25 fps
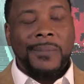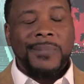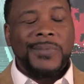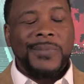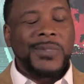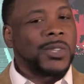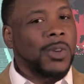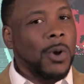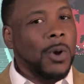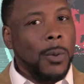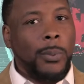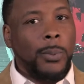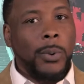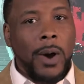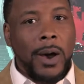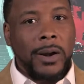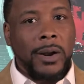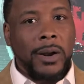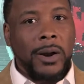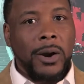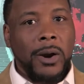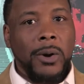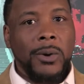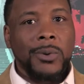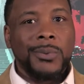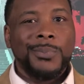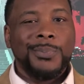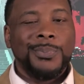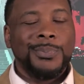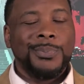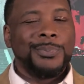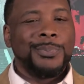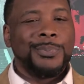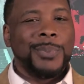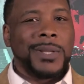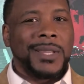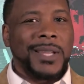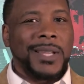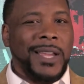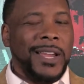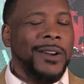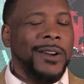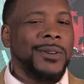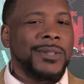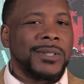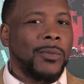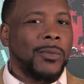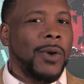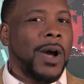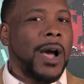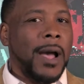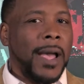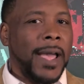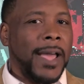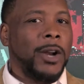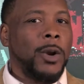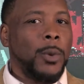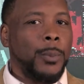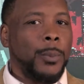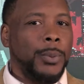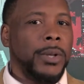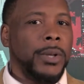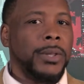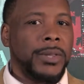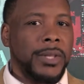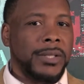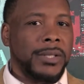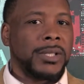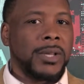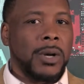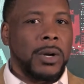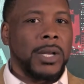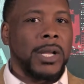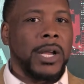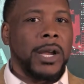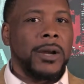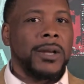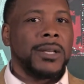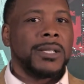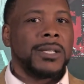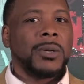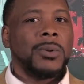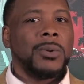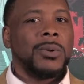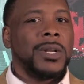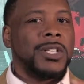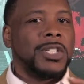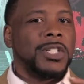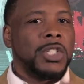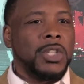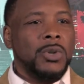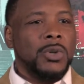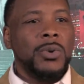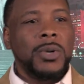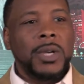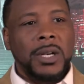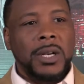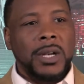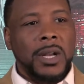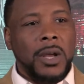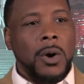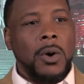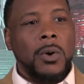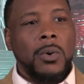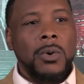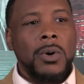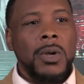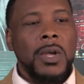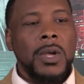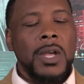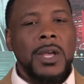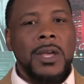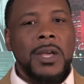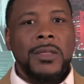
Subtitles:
So proud of her. But here's why I had her put this on here, so that you can know